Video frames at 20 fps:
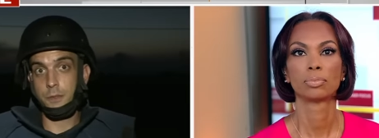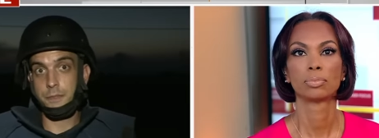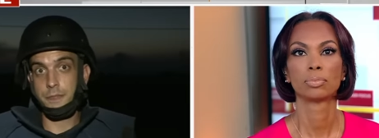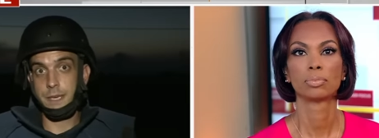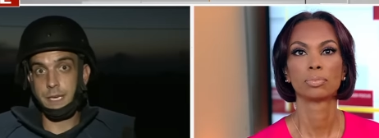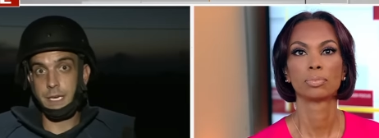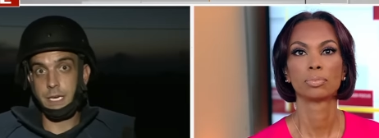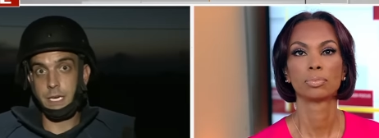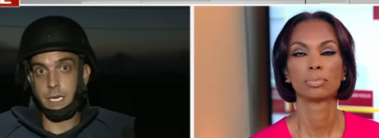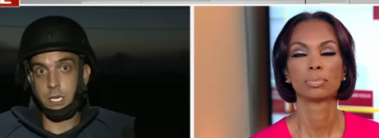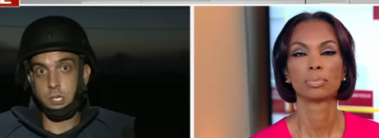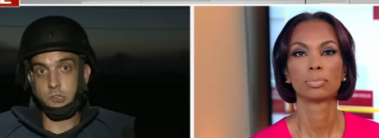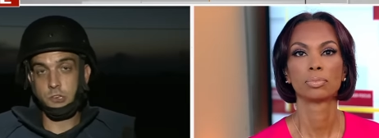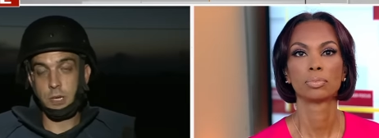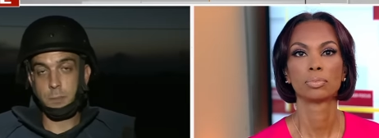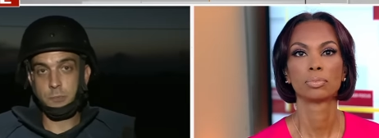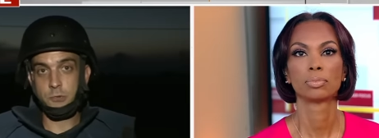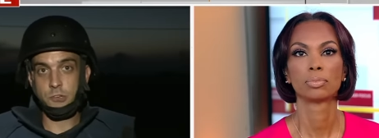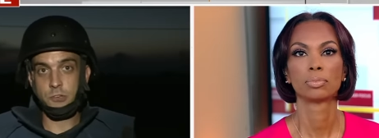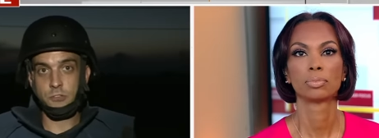Speaker 1: the
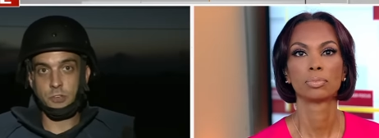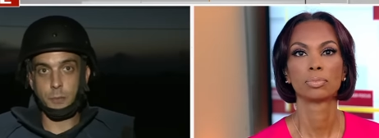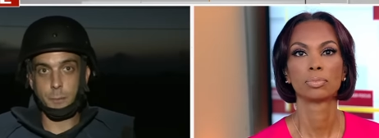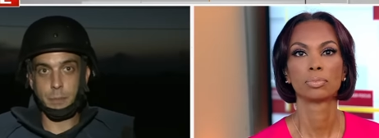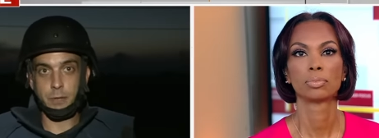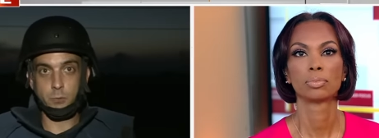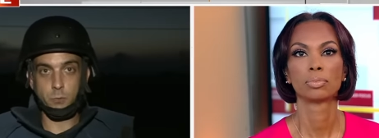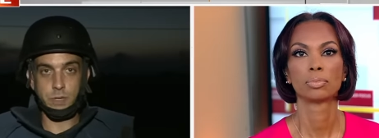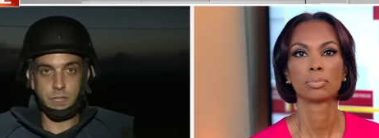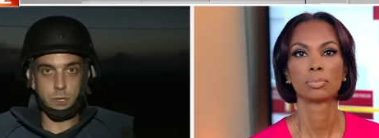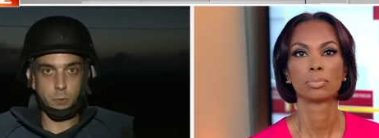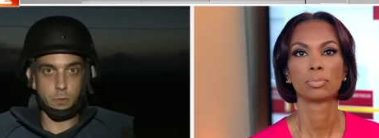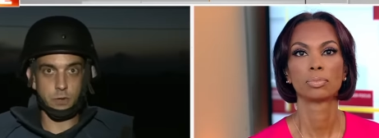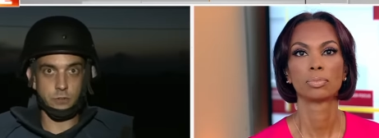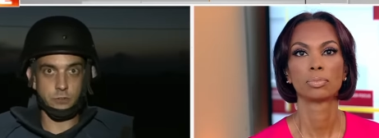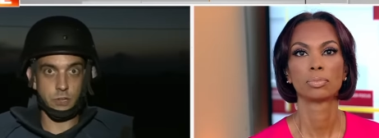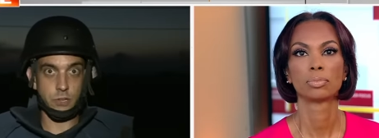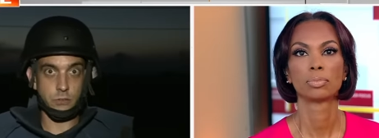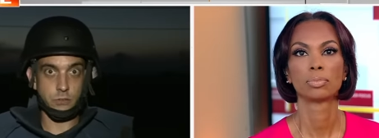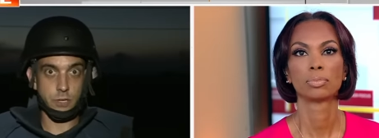Egyptians have been really
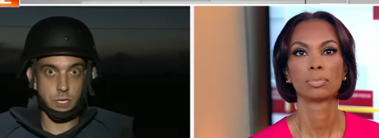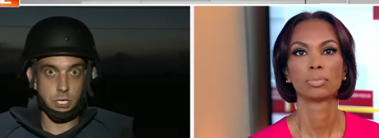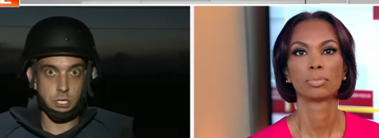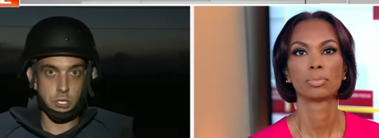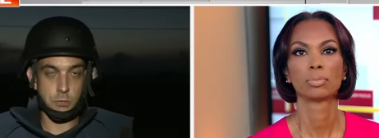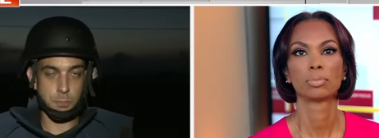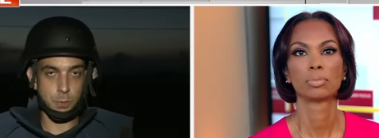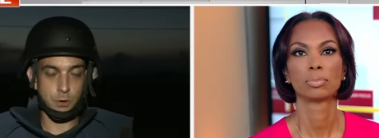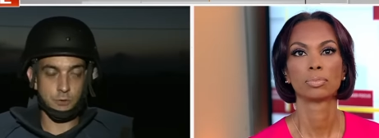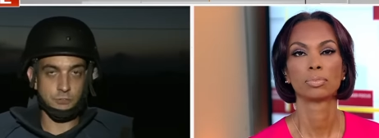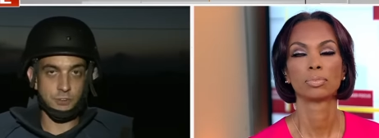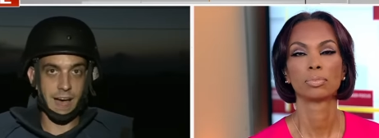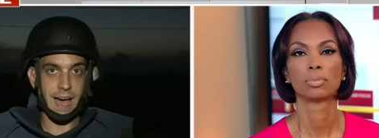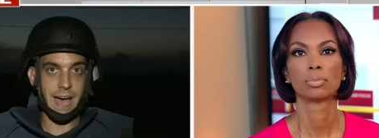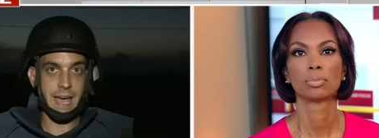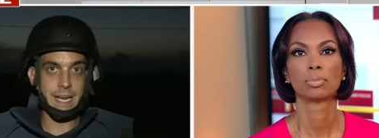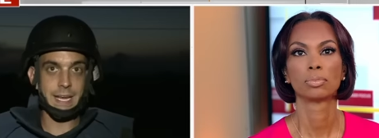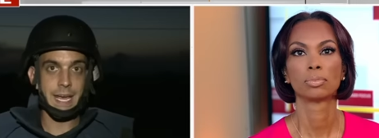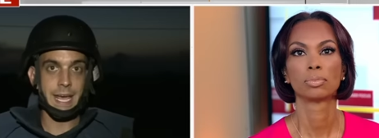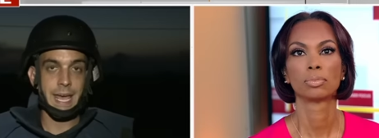resistant to
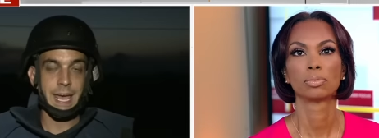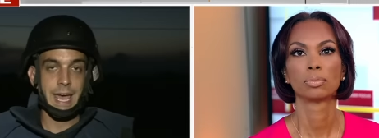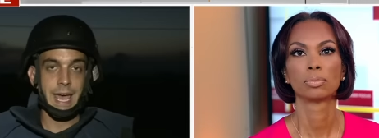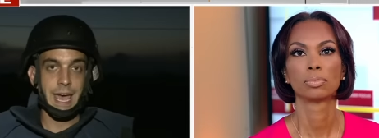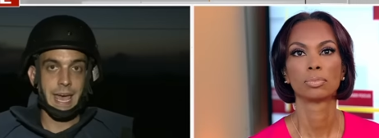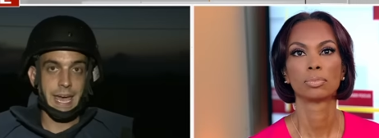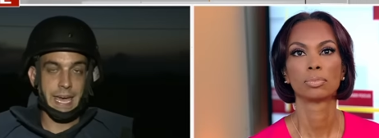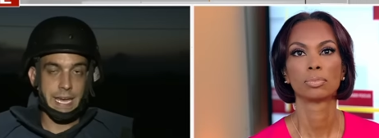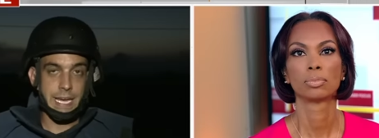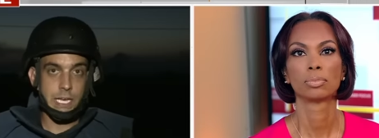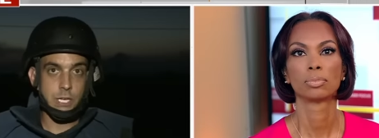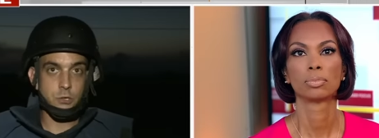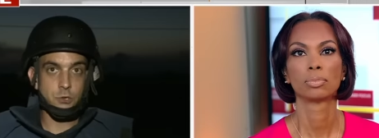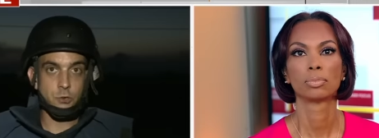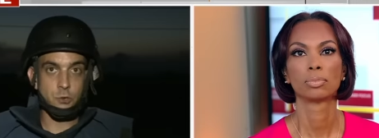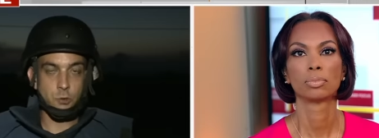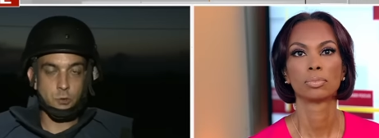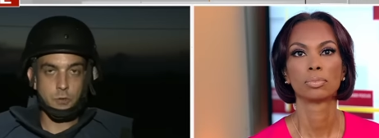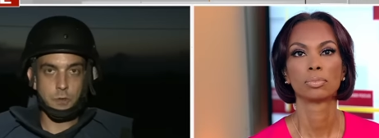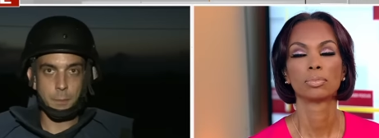provide aid
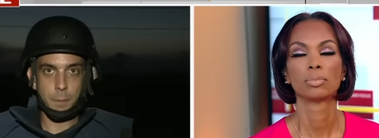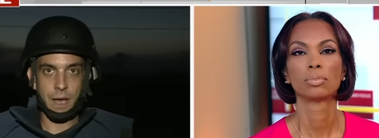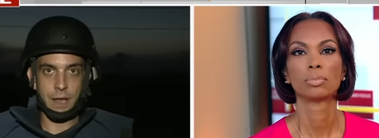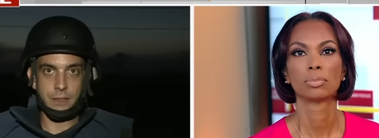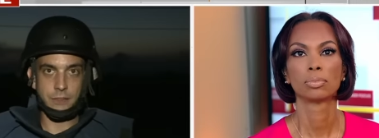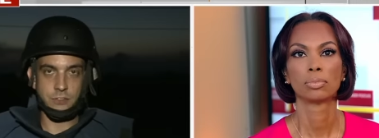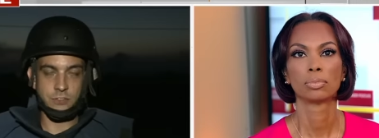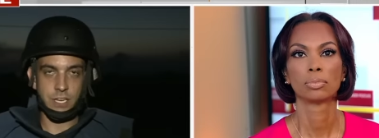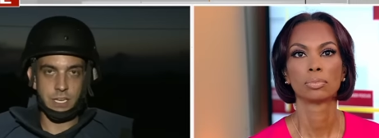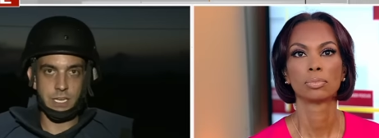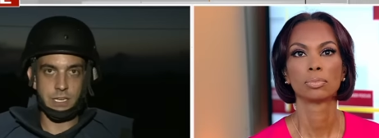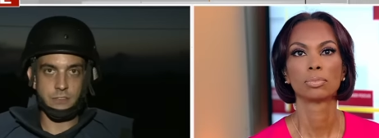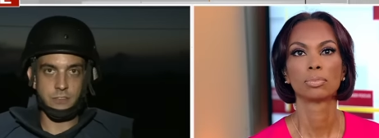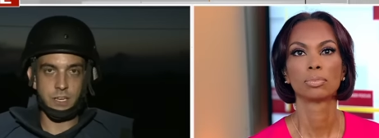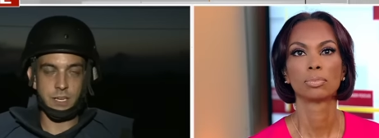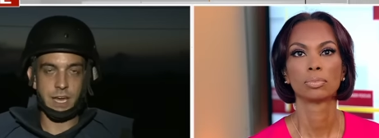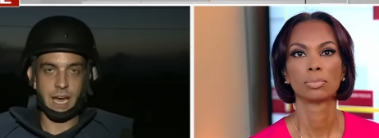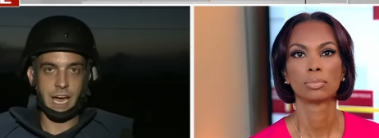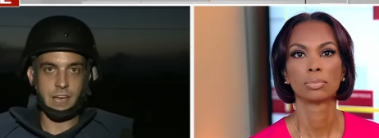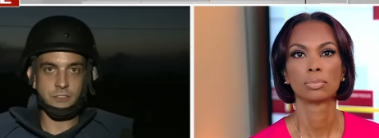to the Palestinians
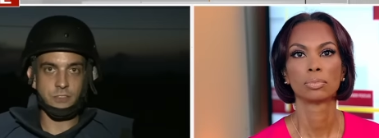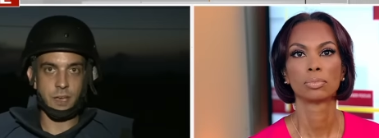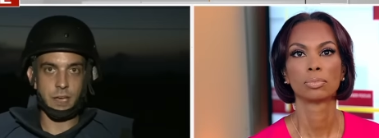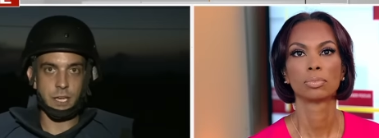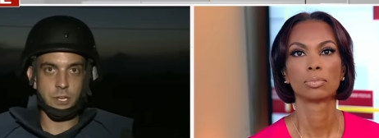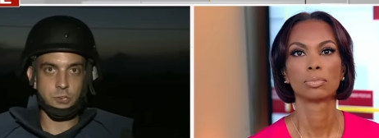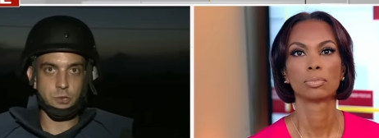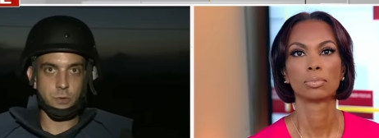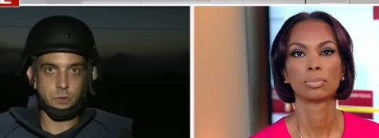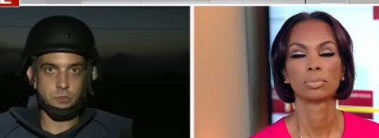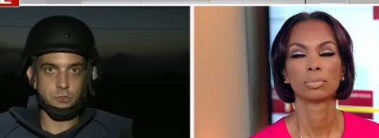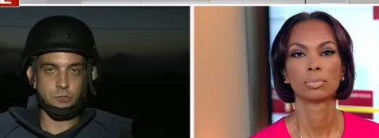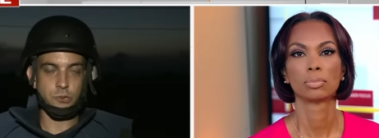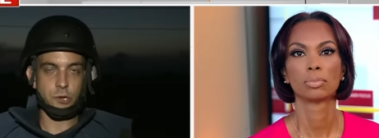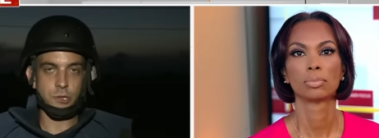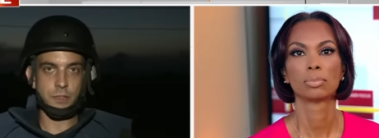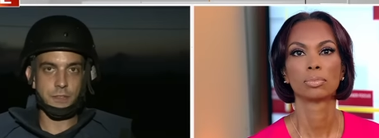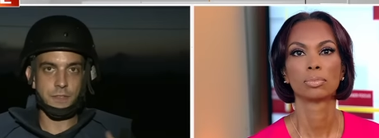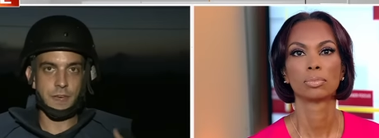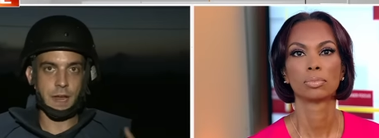in Gaza and to
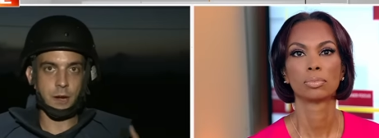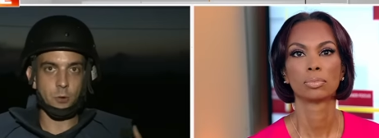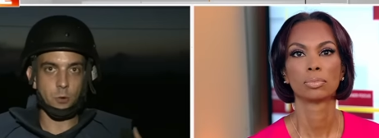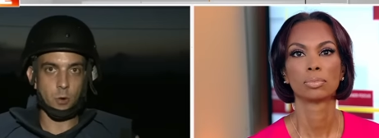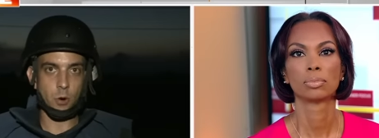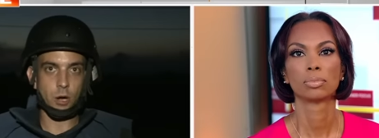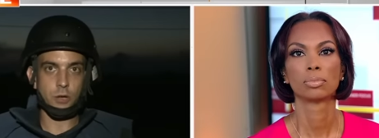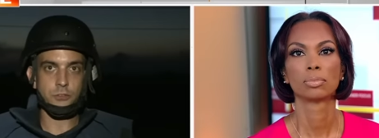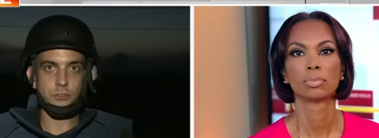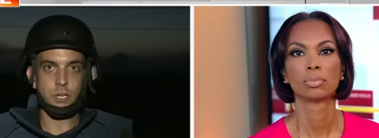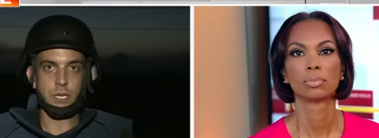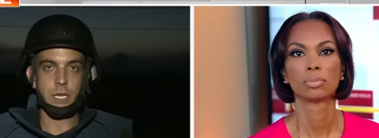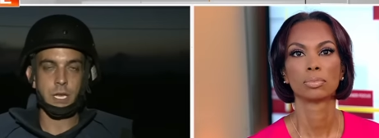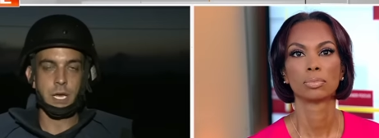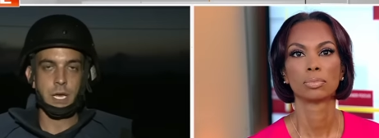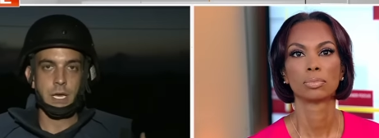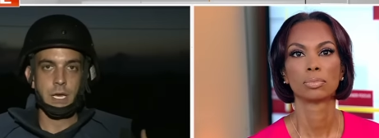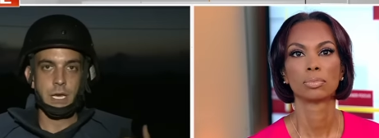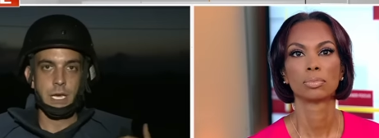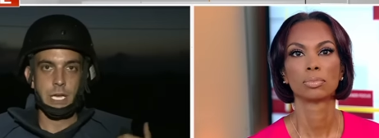ensure that that crossing
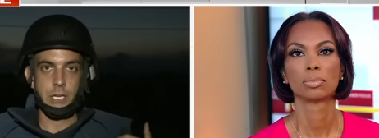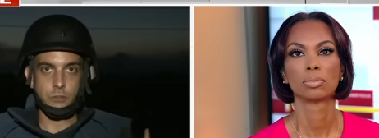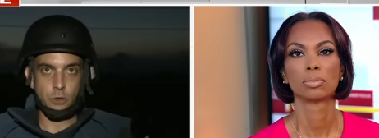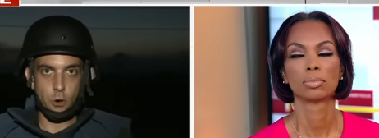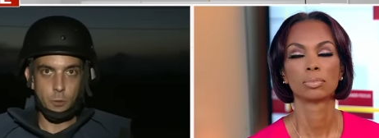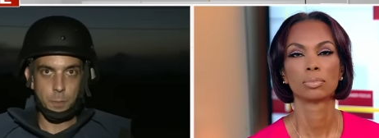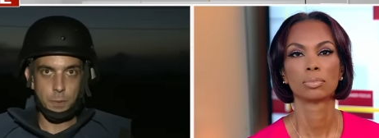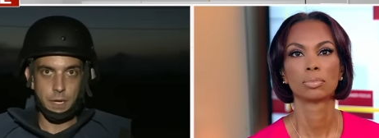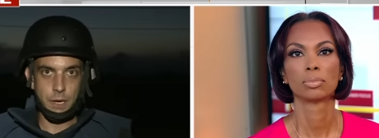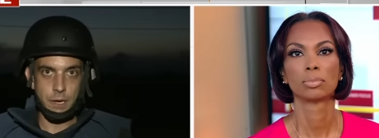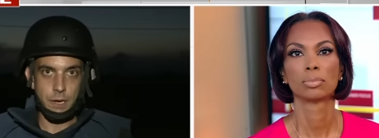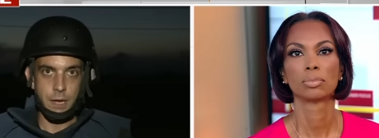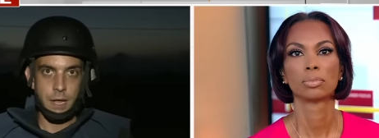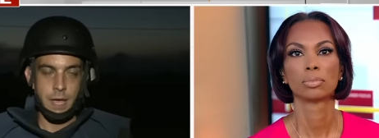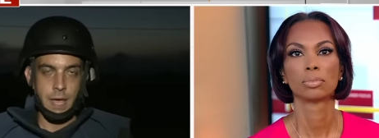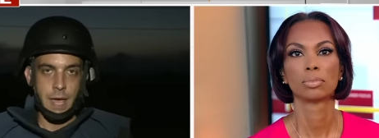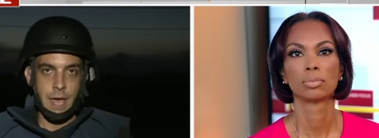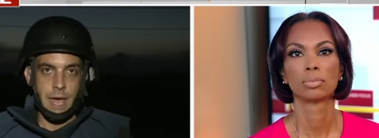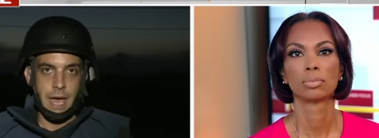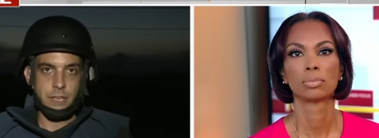is open.
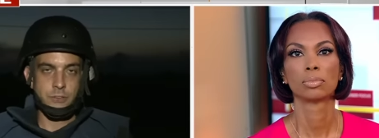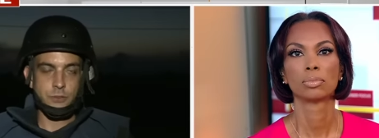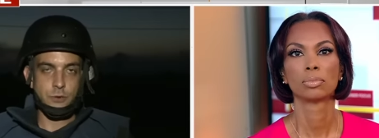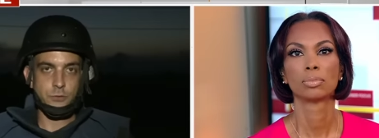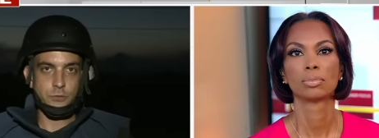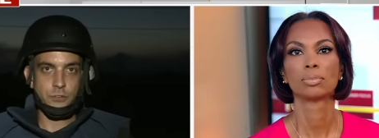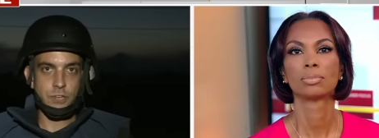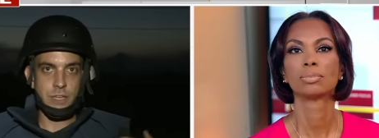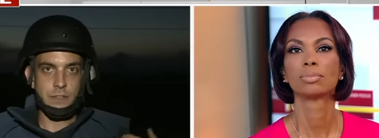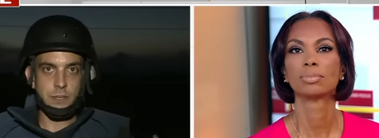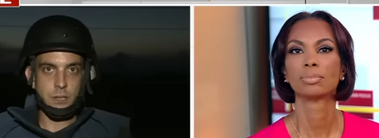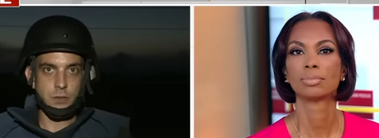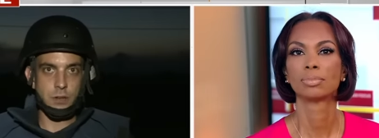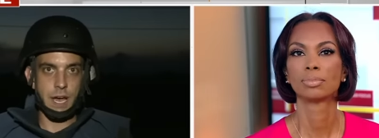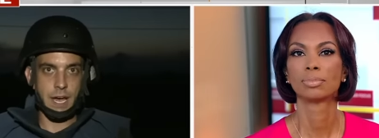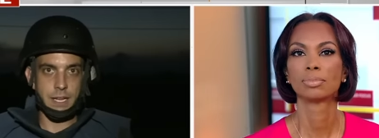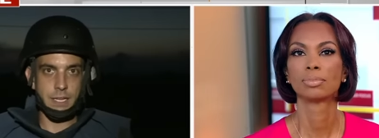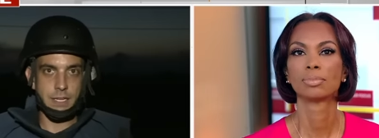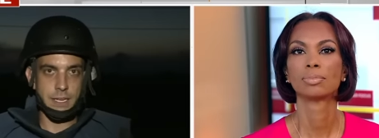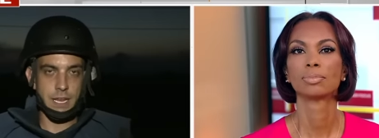And you've seen the United